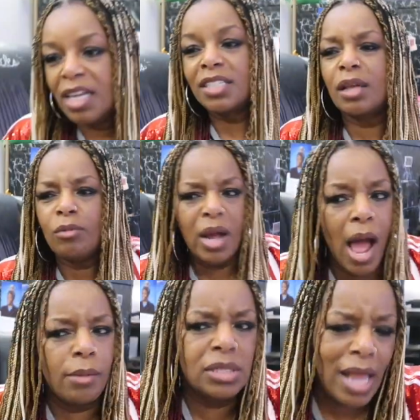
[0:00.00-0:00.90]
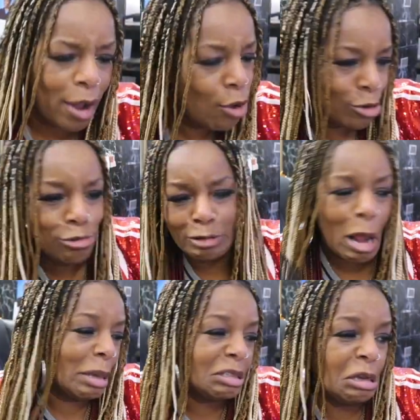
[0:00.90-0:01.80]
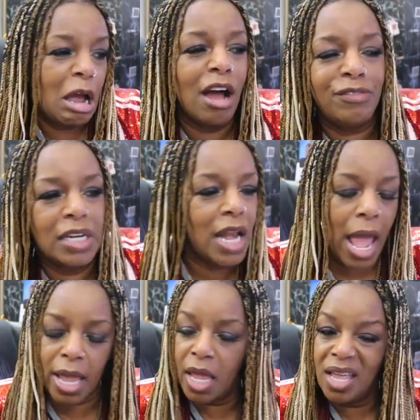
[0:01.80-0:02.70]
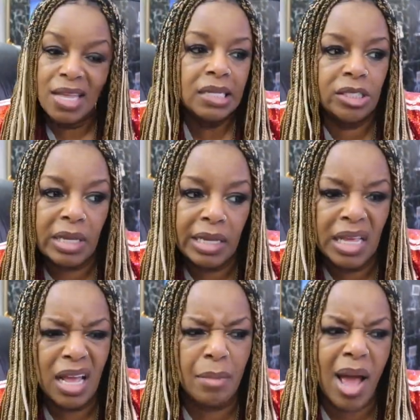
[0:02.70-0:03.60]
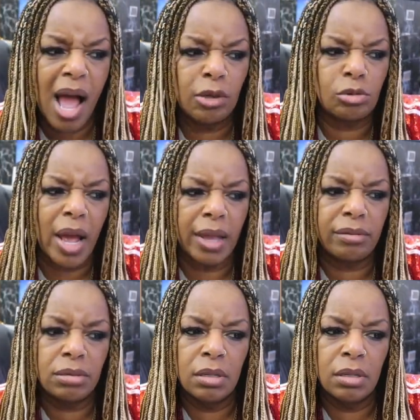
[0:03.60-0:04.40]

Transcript: someone, I was like, oh, you look nice and comfy today. She's like, yeah, I'm a housewife.